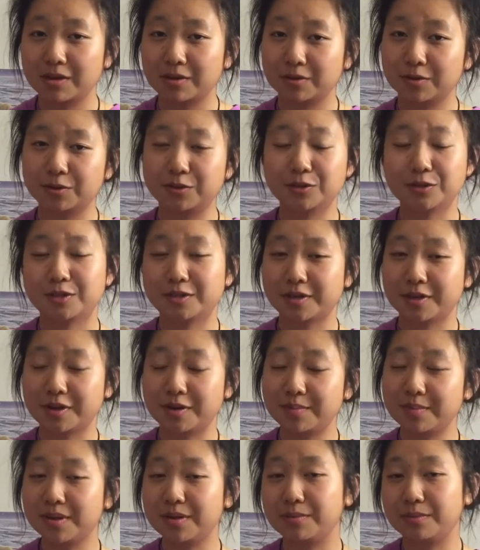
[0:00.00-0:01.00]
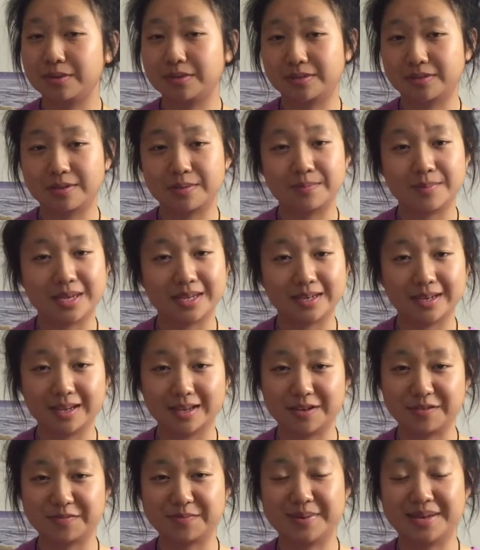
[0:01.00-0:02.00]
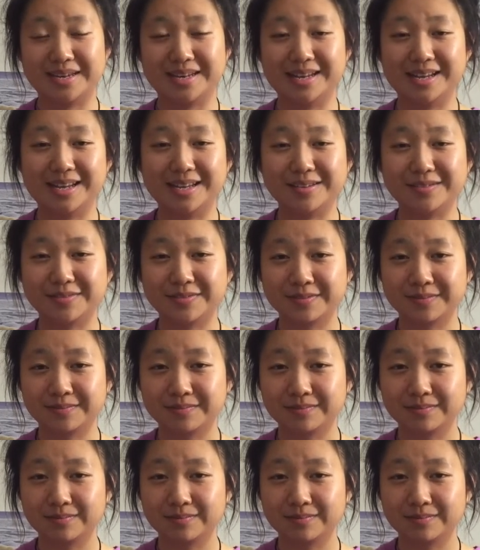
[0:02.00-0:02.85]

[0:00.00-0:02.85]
Could you tell me what's the meaning of my life?